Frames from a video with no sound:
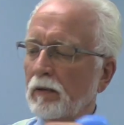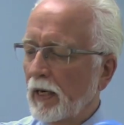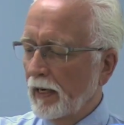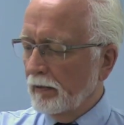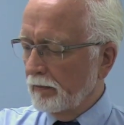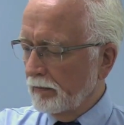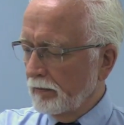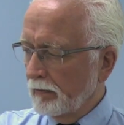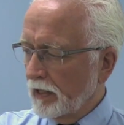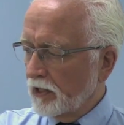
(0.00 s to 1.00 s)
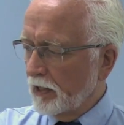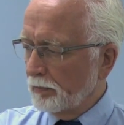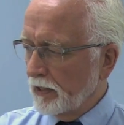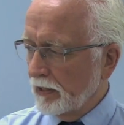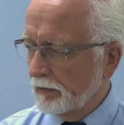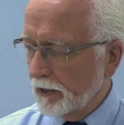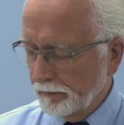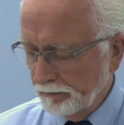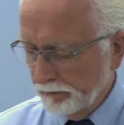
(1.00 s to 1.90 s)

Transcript: right, that's clip leads.